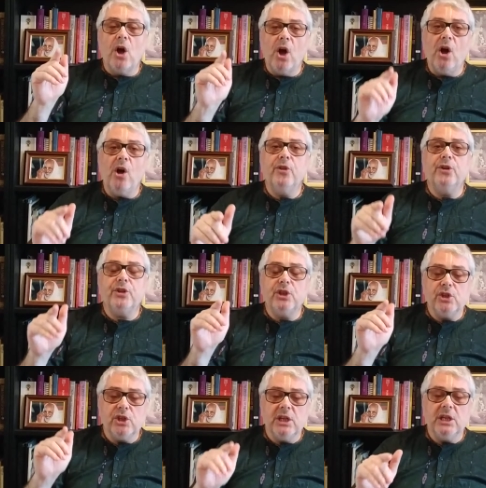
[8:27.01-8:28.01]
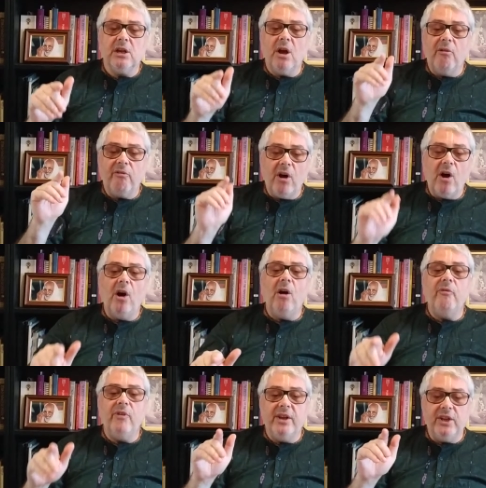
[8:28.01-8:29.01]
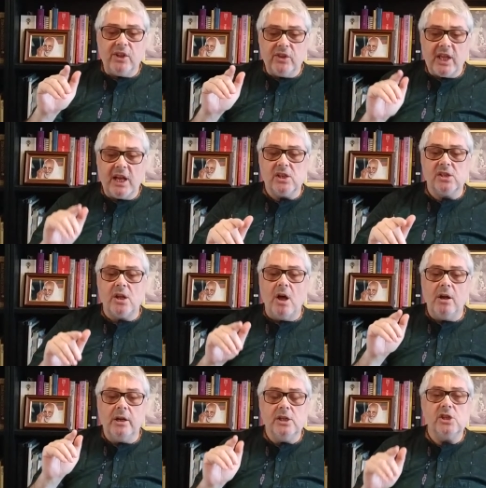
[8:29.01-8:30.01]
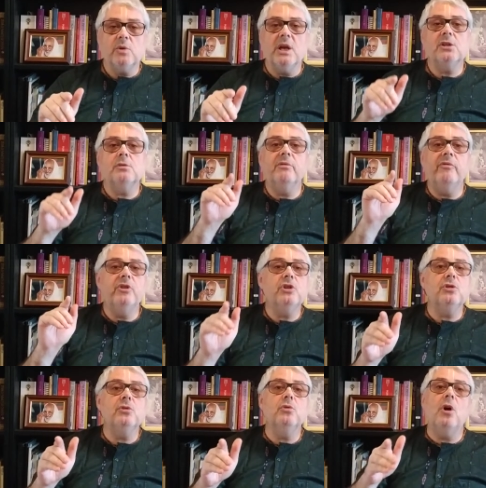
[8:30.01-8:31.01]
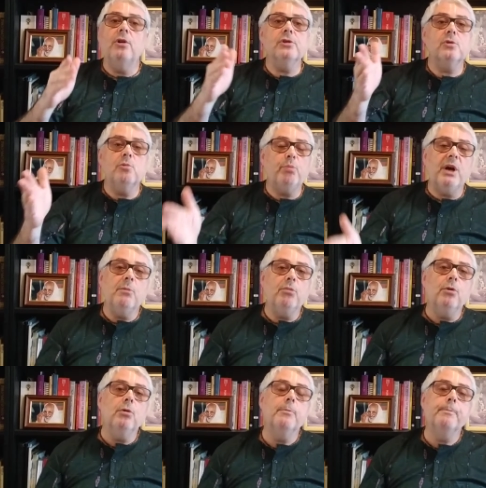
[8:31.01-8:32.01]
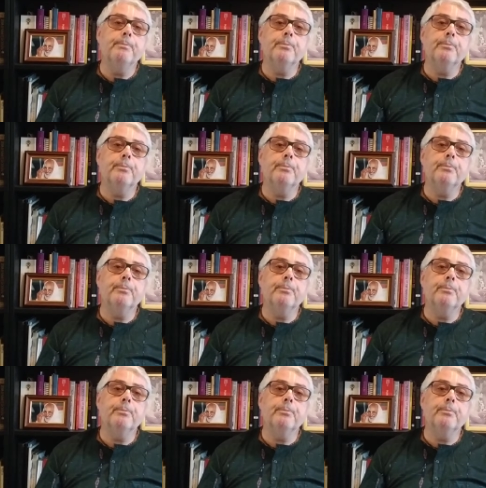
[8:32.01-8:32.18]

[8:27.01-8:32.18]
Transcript: all the teaching of all Vedic texts only stress to Vishnu. Also Bible,